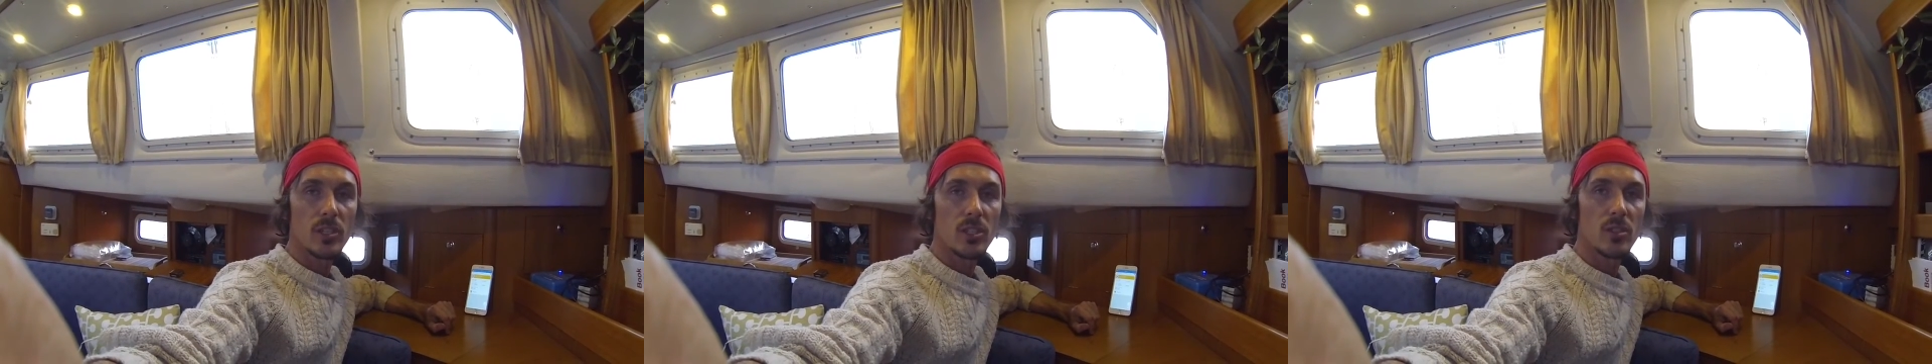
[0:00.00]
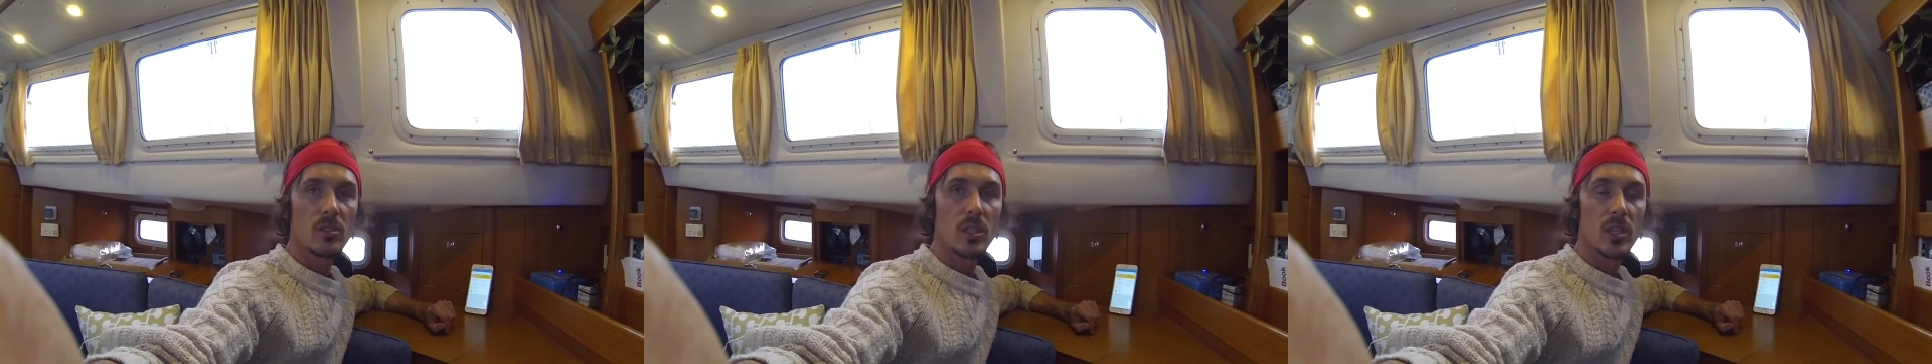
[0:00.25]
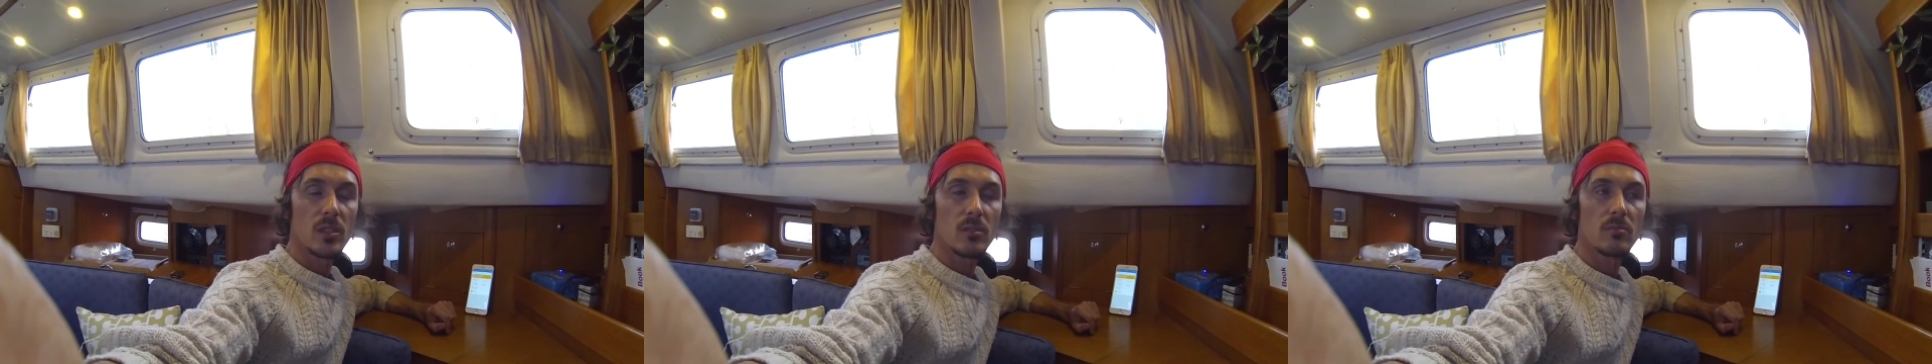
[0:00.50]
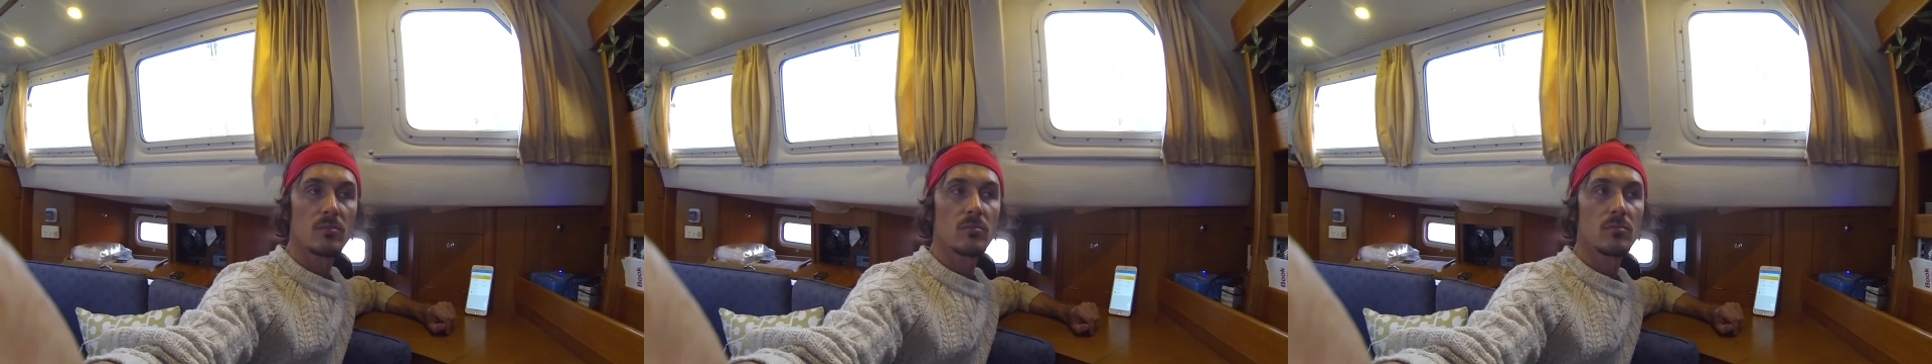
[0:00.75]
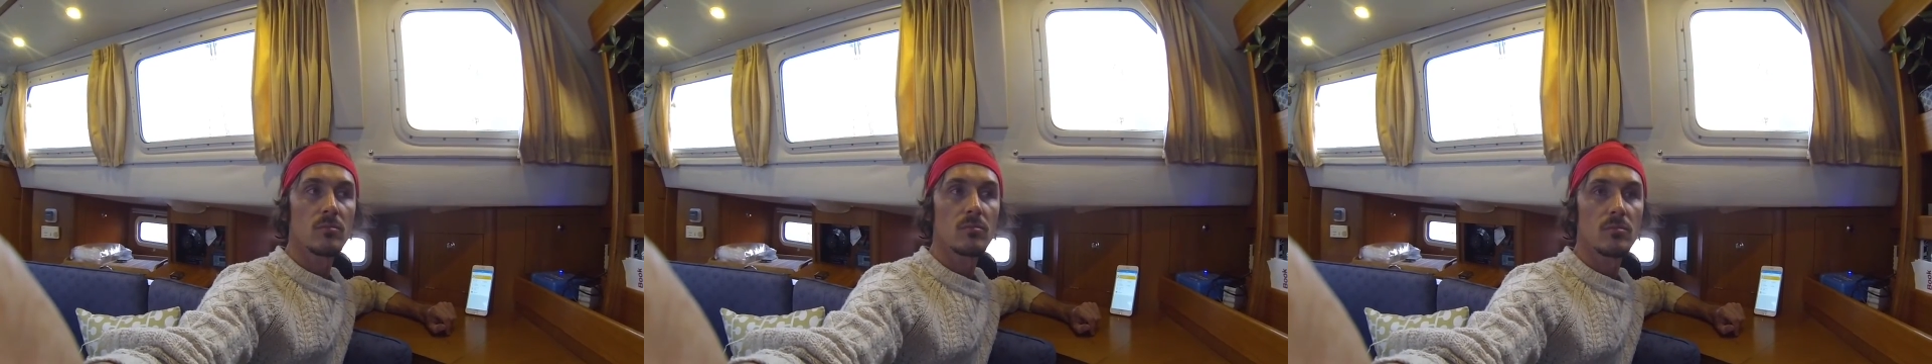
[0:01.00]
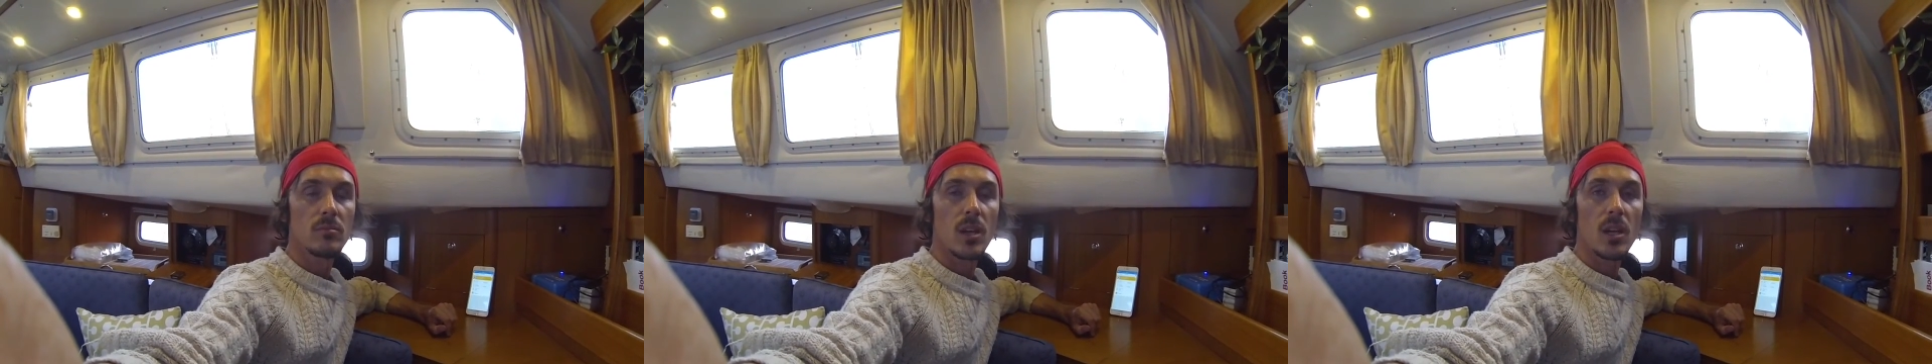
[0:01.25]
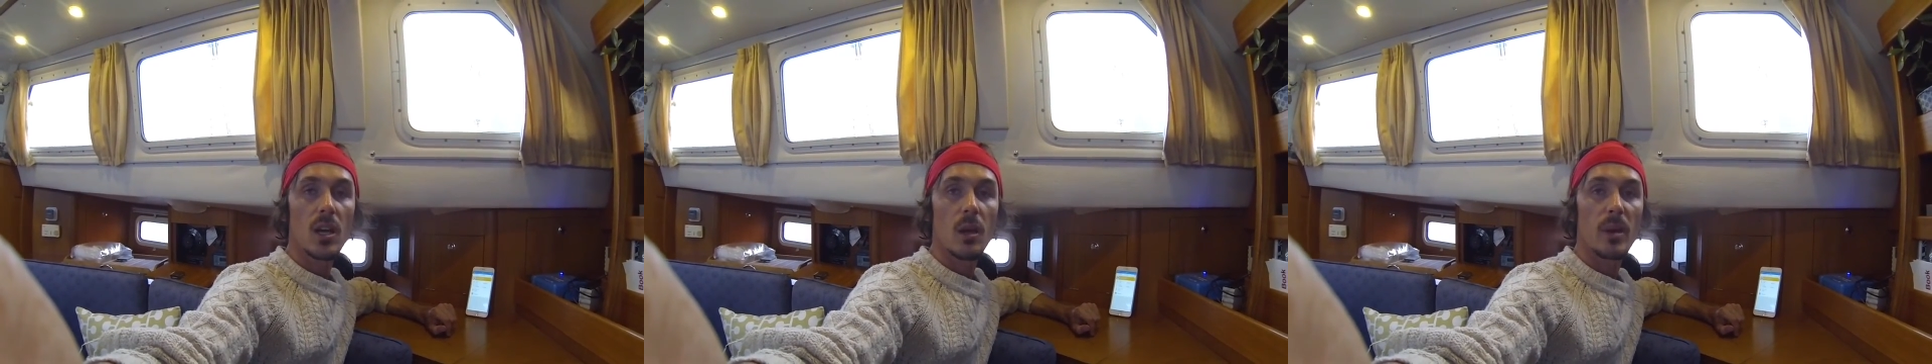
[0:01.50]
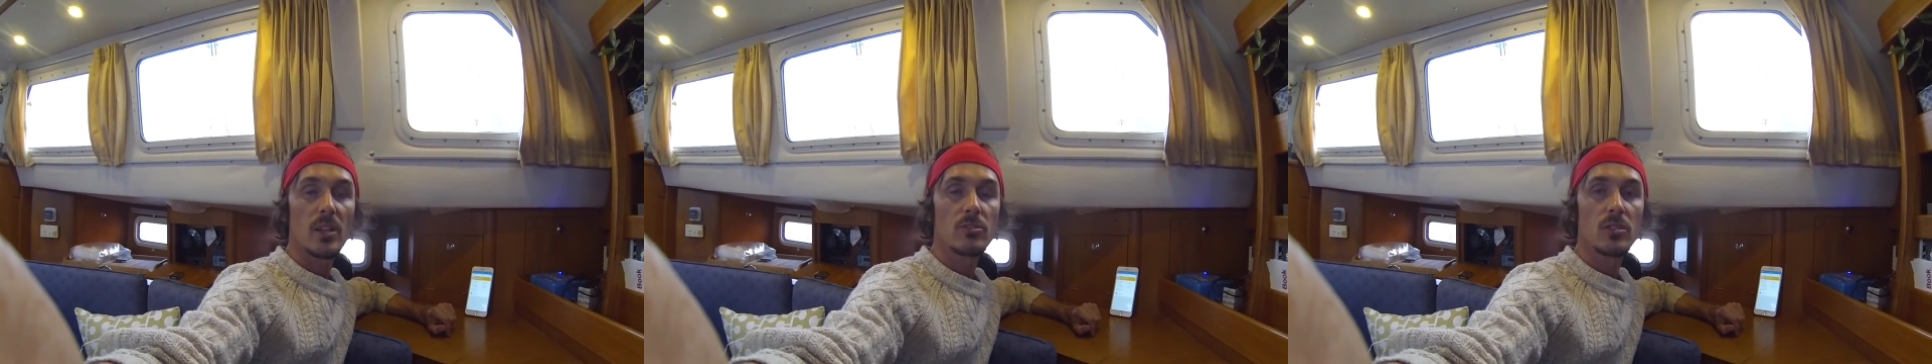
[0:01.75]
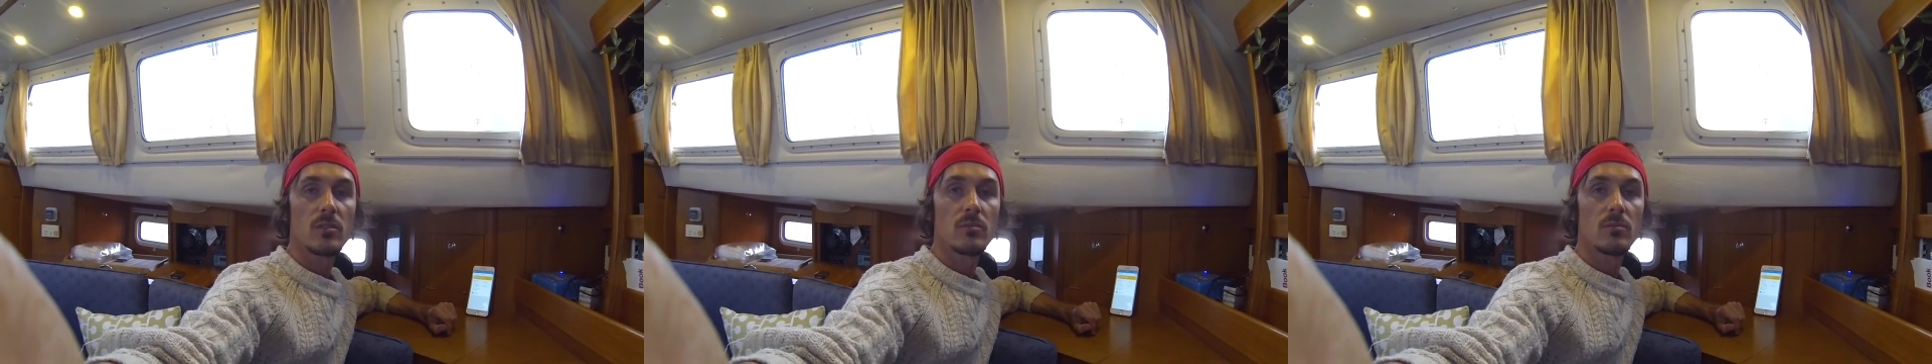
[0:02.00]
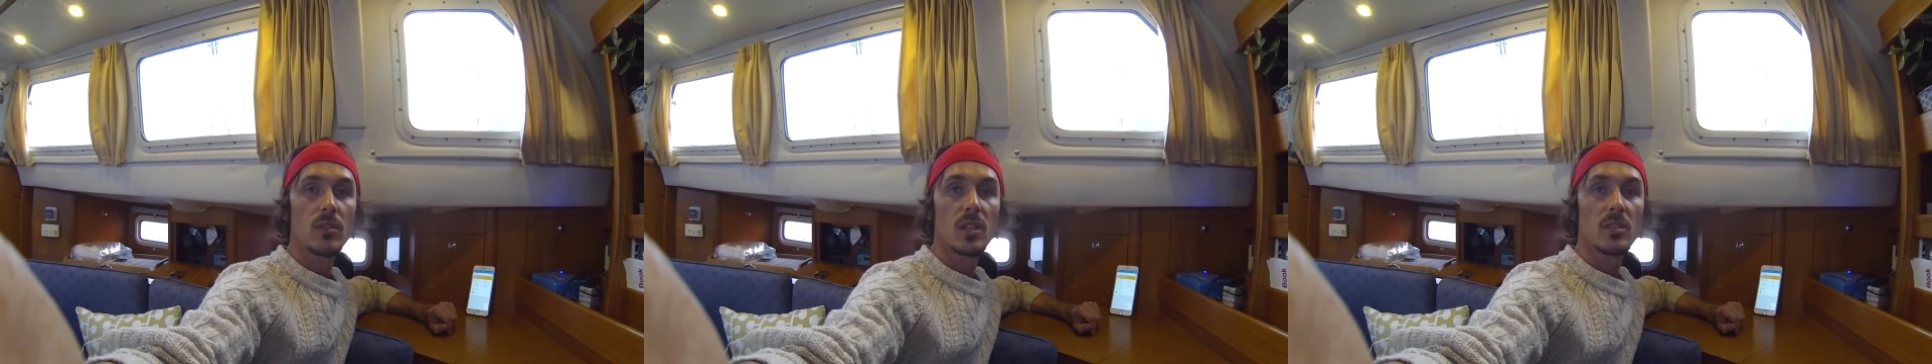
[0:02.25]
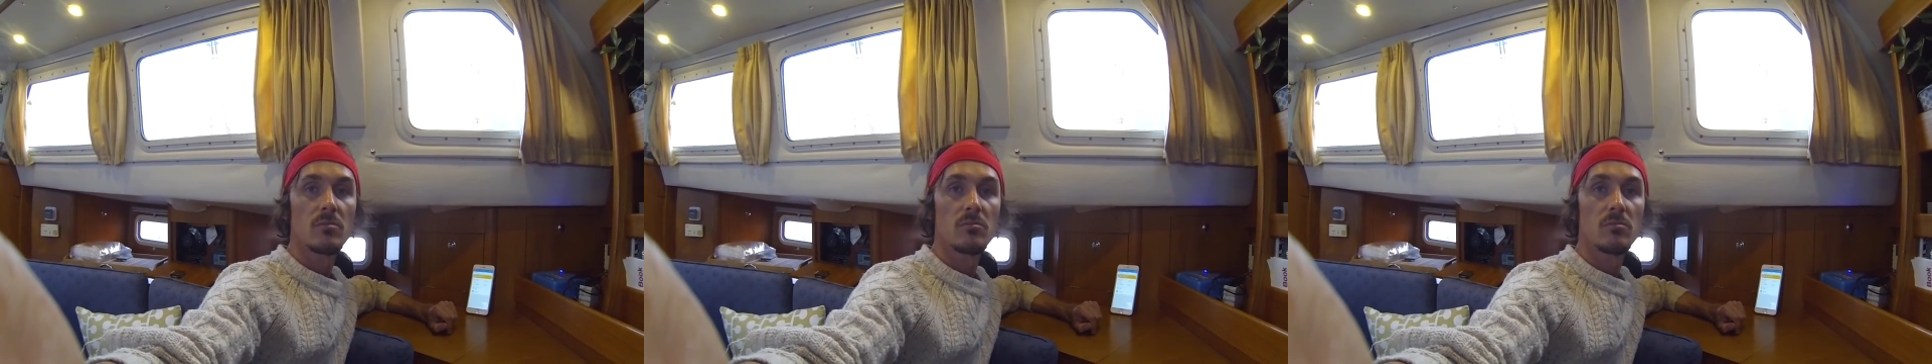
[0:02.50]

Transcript: using a car battery, really.